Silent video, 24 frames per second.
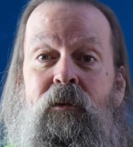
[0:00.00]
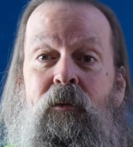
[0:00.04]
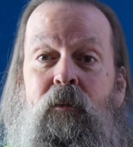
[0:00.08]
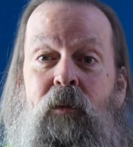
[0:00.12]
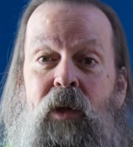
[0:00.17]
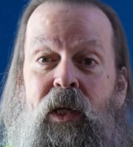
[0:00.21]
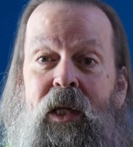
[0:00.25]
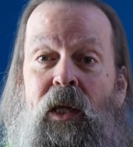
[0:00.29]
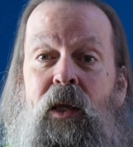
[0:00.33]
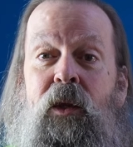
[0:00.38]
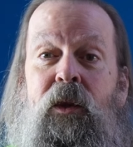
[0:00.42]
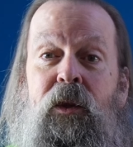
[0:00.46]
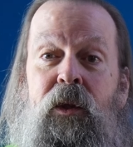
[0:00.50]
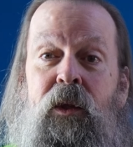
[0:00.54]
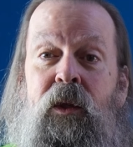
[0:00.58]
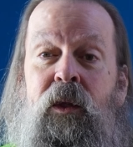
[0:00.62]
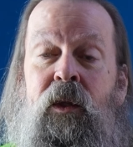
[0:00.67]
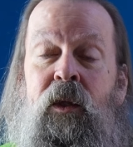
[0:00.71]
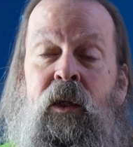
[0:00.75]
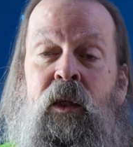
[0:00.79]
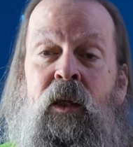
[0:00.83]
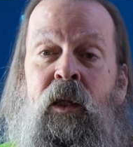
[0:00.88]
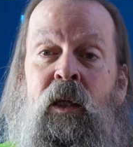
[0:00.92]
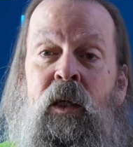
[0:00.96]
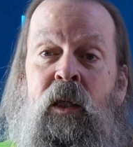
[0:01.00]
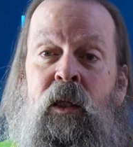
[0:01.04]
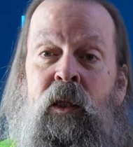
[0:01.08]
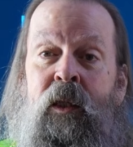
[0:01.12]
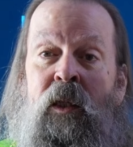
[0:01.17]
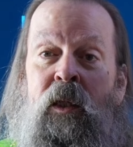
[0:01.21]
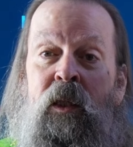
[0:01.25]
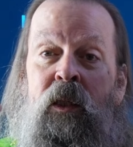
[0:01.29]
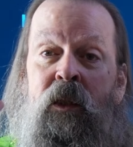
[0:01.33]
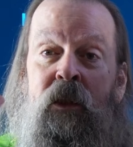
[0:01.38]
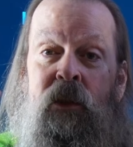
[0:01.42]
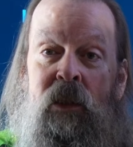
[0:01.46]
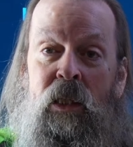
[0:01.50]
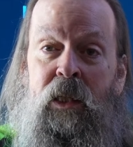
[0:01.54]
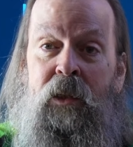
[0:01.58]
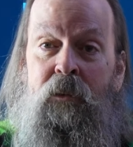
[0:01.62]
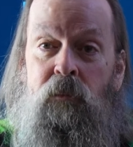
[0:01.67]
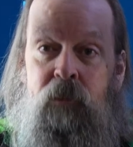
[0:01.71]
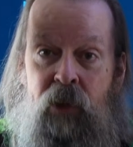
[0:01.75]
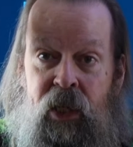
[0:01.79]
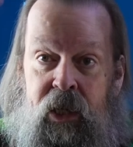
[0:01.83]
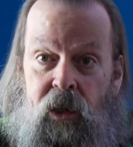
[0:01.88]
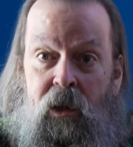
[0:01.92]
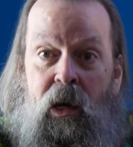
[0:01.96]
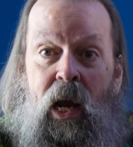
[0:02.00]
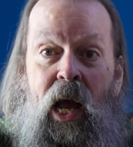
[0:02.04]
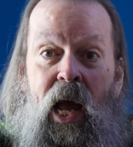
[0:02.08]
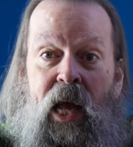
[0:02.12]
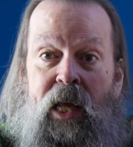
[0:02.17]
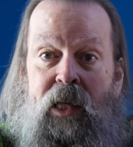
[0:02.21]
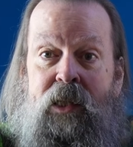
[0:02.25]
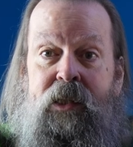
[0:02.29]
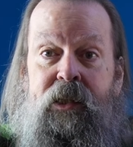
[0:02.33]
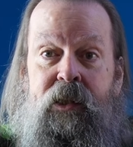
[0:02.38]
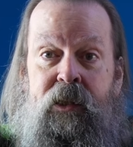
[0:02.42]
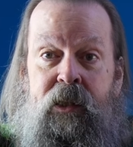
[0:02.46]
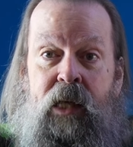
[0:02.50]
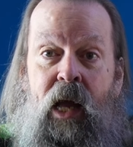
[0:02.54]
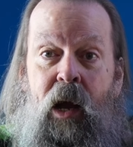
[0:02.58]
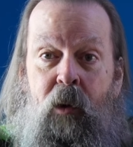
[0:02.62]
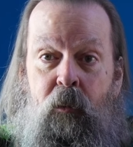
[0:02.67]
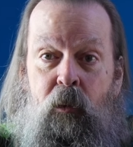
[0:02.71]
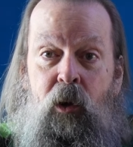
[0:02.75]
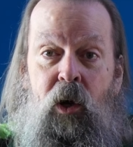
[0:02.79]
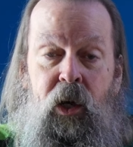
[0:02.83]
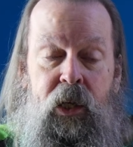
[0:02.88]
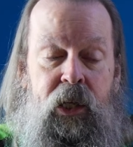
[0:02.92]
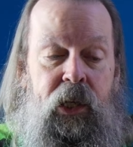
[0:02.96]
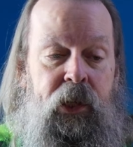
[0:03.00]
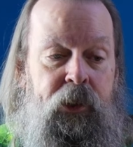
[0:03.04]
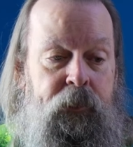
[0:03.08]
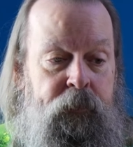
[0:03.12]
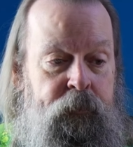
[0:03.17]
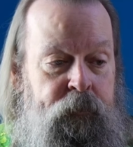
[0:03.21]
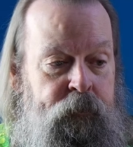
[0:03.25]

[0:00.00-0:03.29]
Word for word: with the rear heights not working.